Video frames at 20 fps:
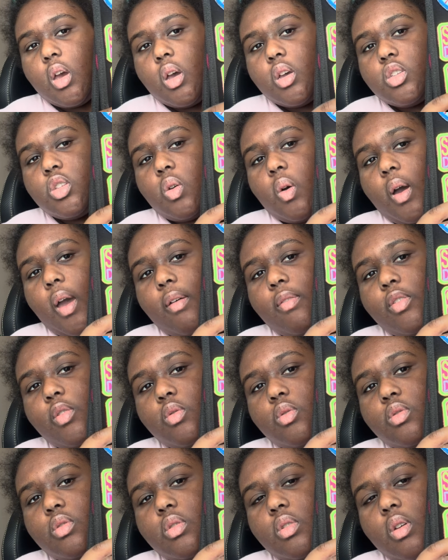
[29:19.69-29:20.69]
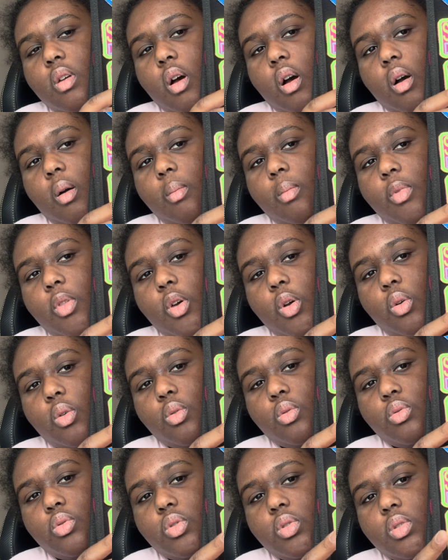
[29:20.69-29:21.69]
So I have used
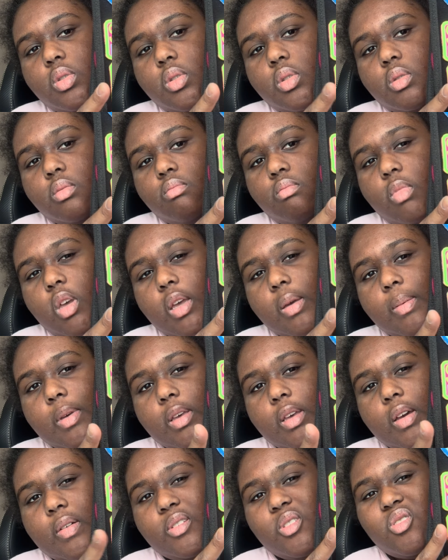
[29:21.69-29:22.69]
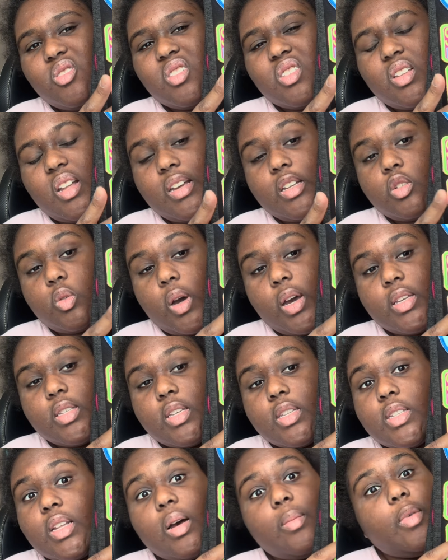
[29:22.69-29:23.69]
those, maybe I've used this like twice.
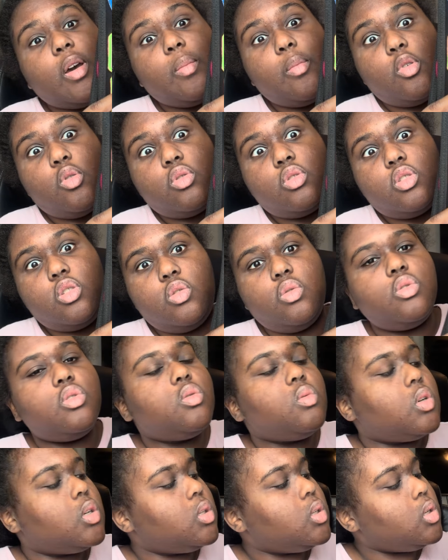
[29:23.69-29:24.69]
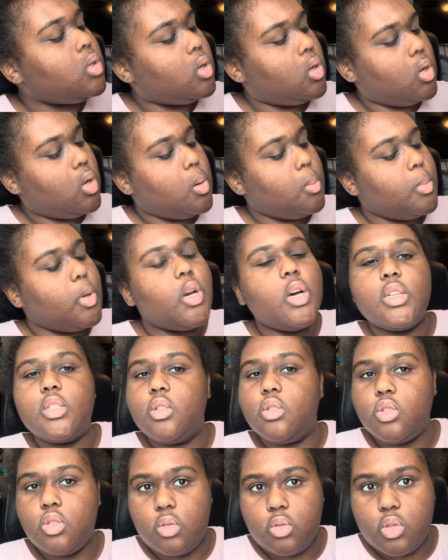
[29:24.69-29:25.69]
It's not my most used one because
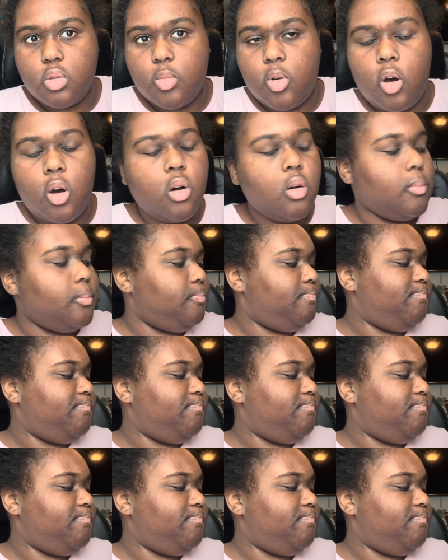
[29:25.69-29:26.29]
they're so small.